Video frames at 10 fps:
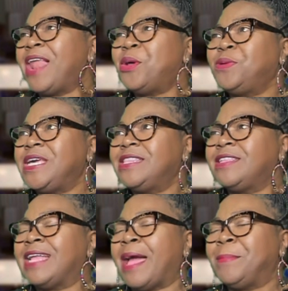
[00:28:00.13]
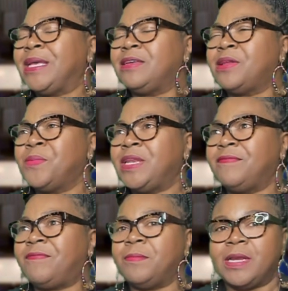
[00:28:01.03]
don't either. I mean,
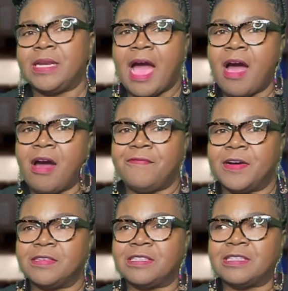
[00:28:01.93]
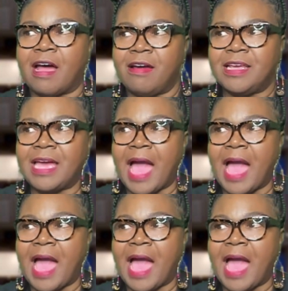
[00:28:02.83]
when it all first started,